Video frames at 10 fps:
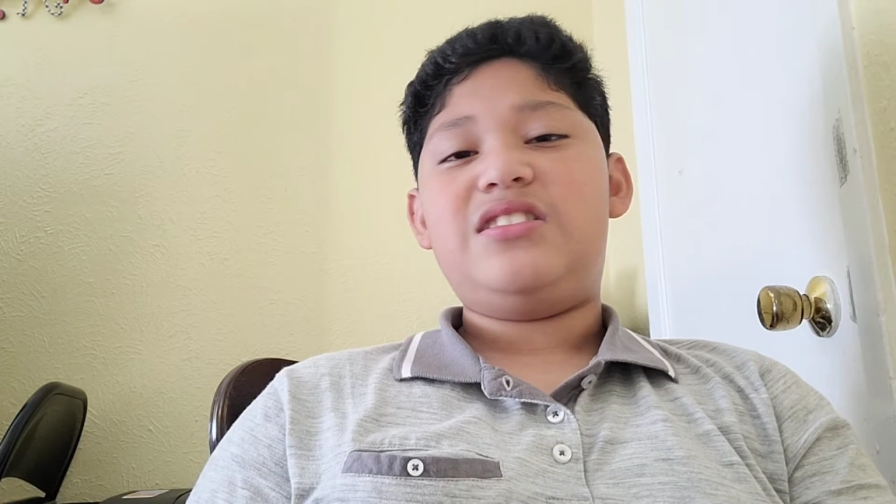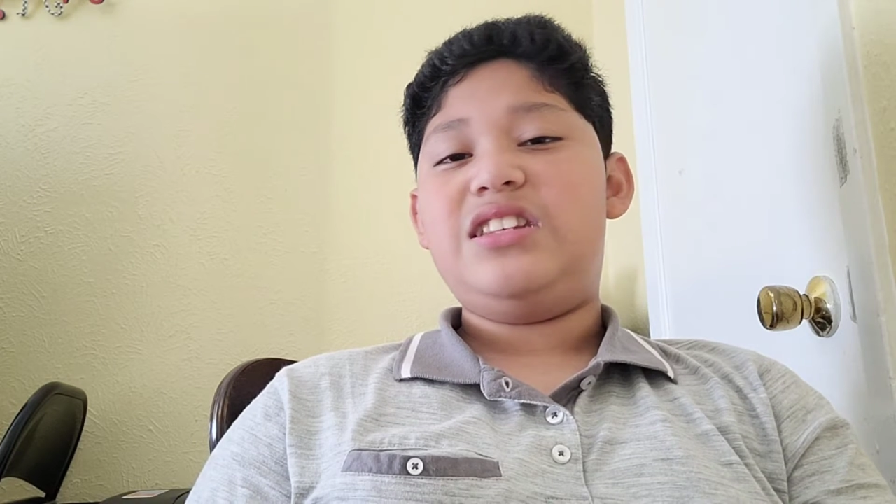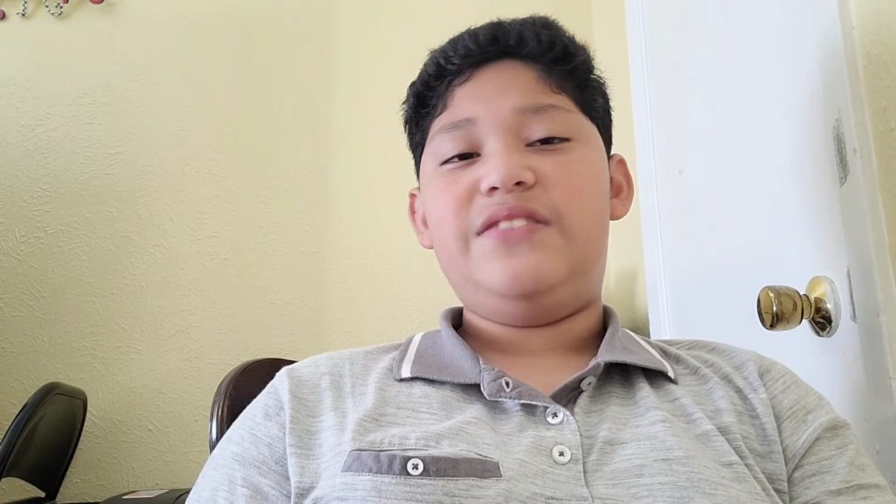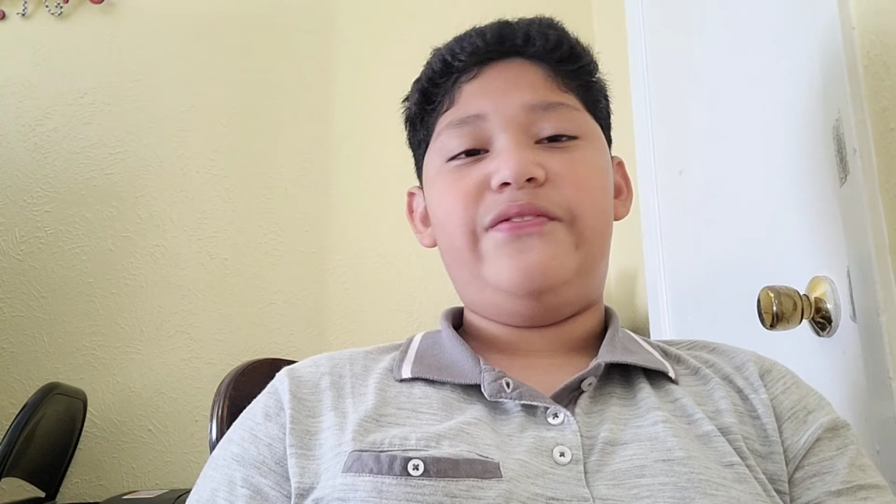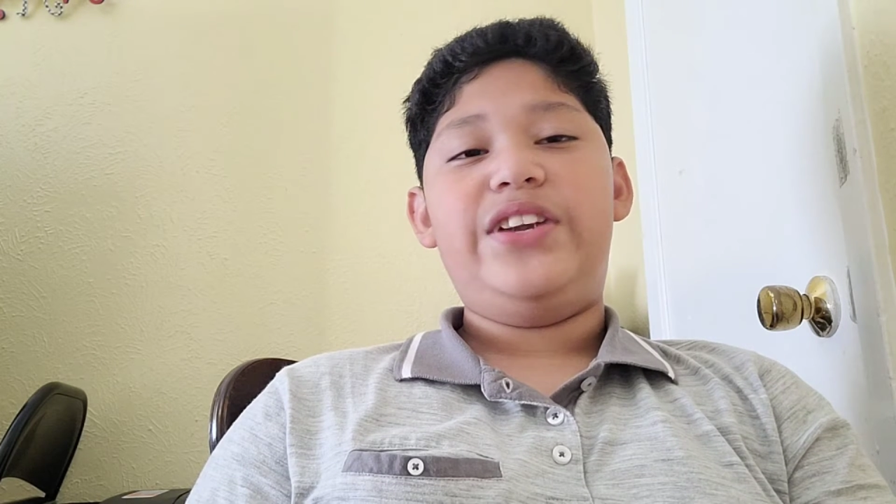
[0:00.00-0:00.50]

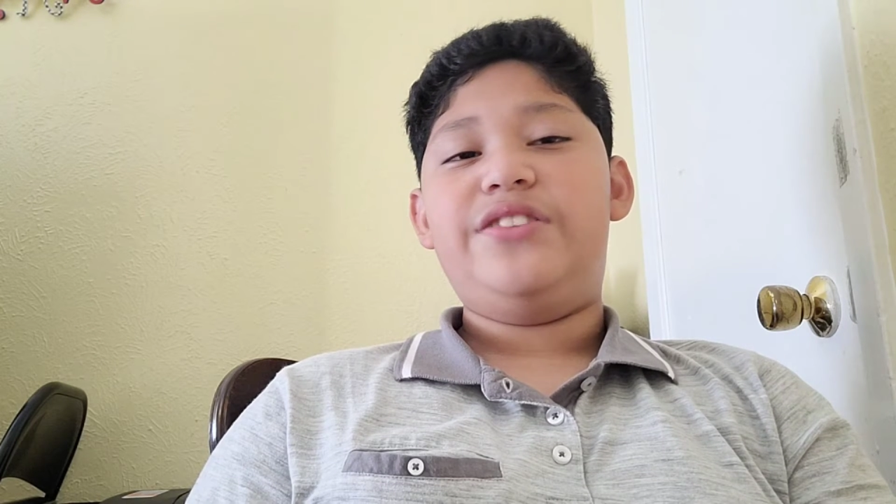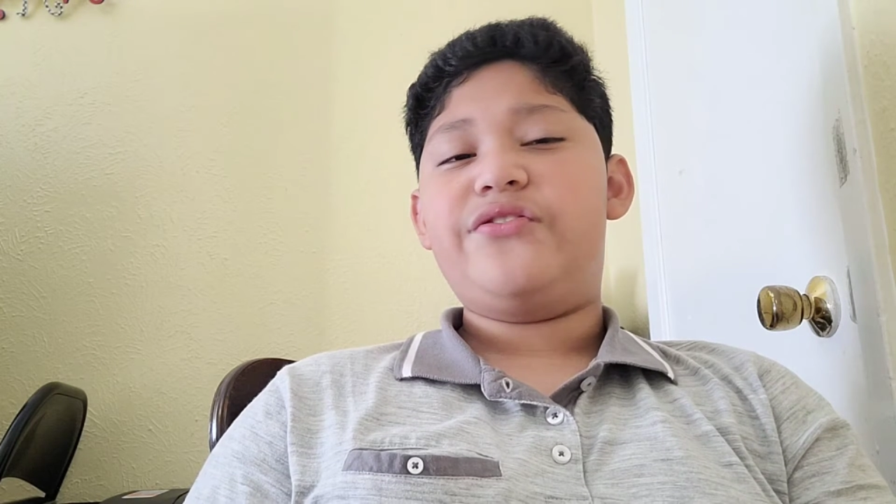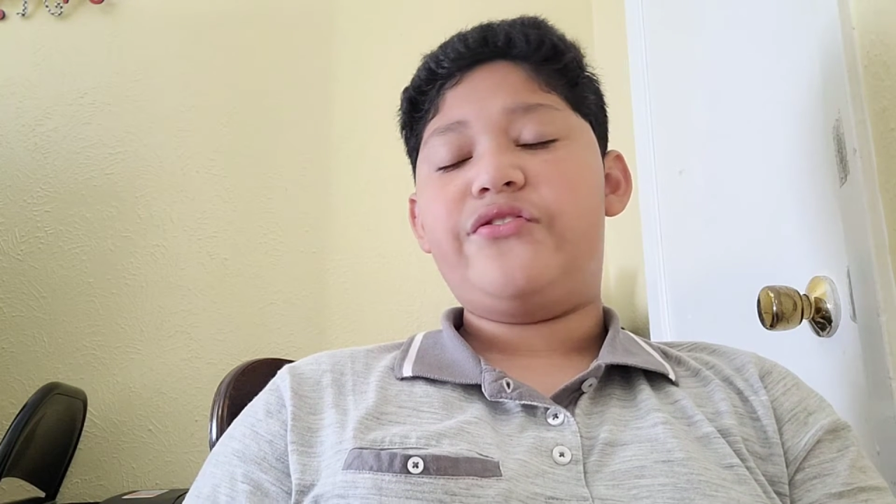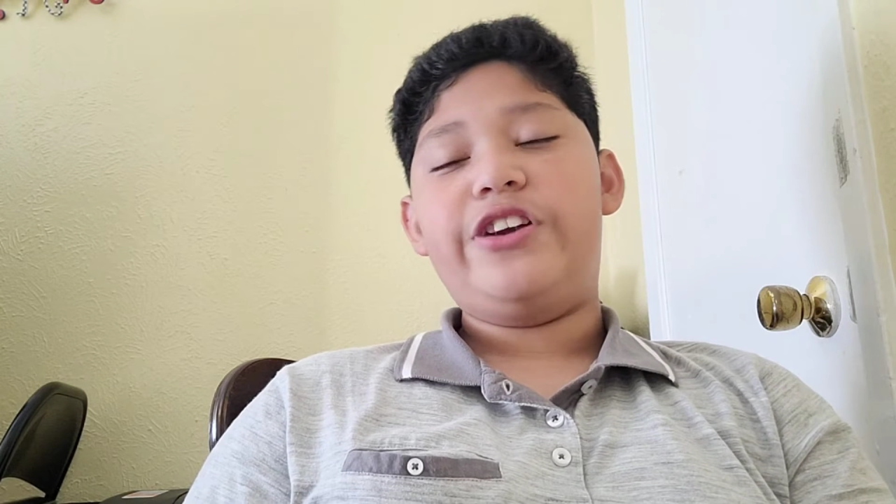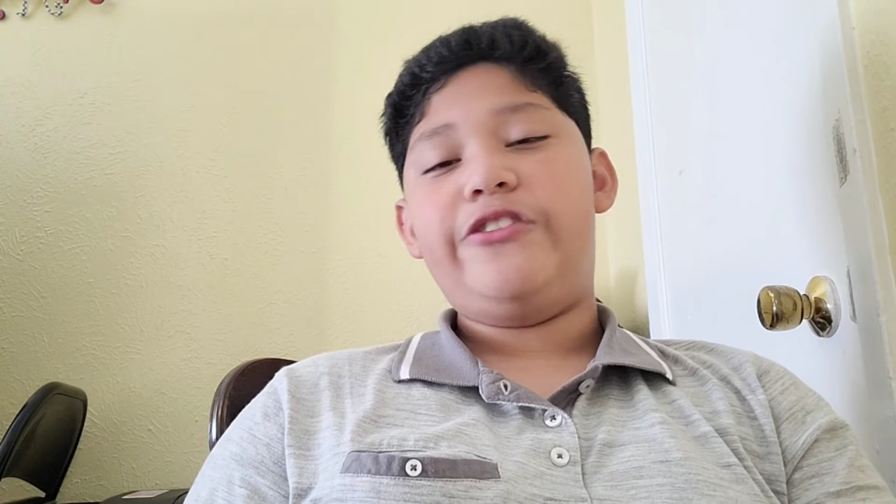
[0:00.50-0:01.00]
did
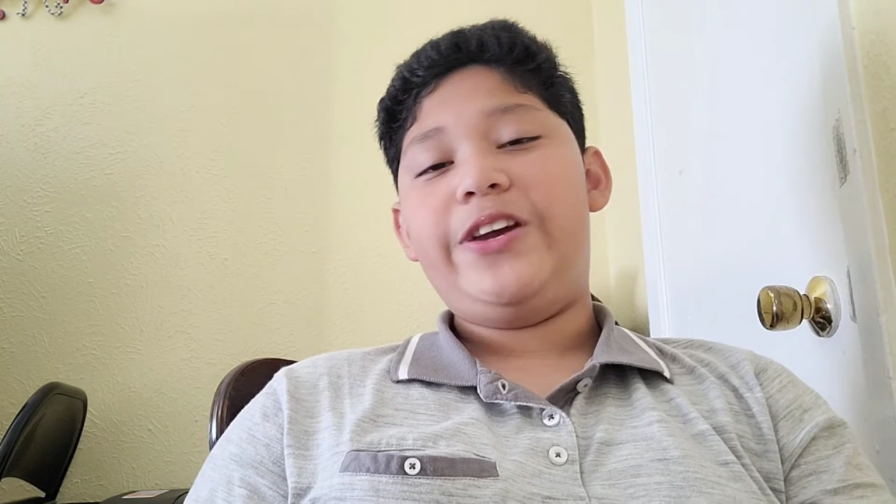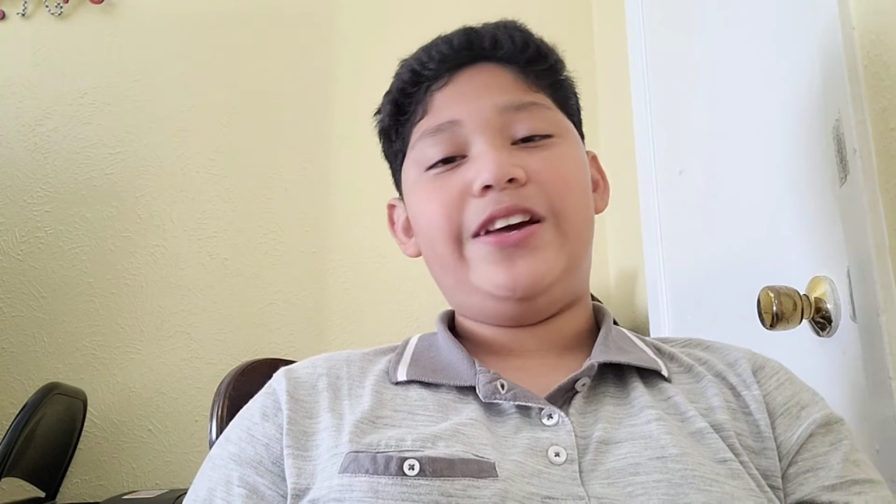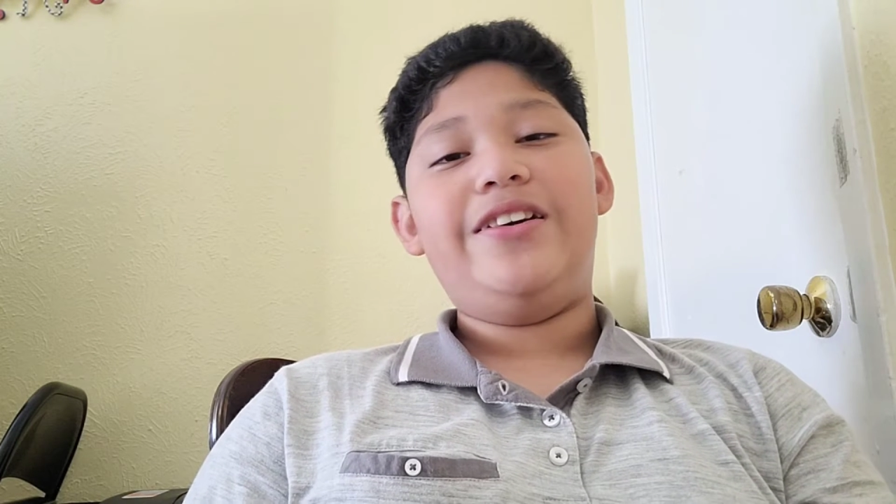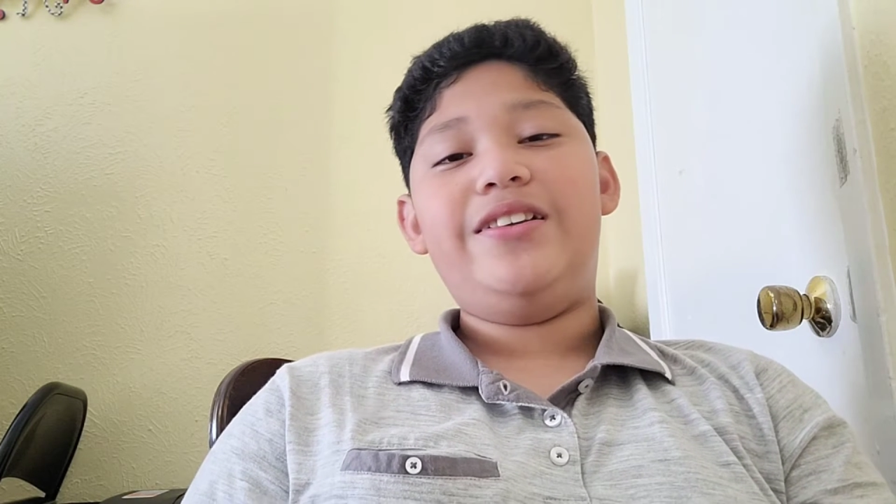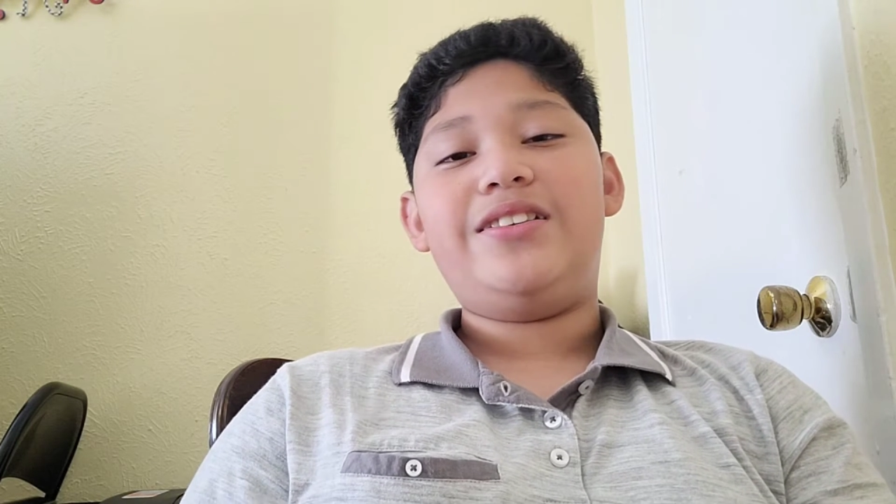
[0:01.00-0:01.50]
videos really
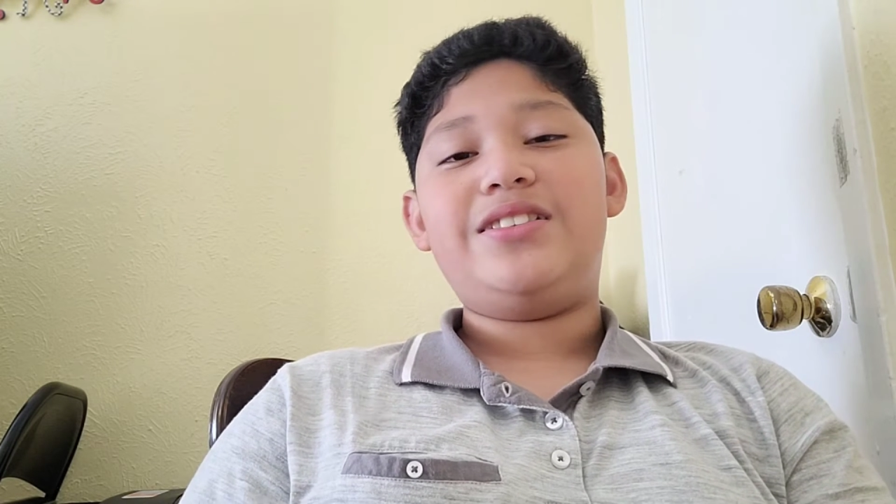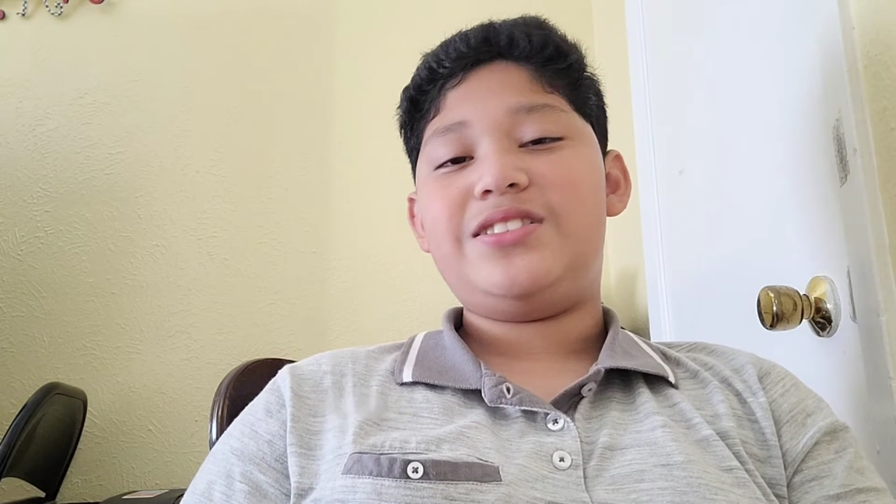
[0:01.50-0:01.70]
good.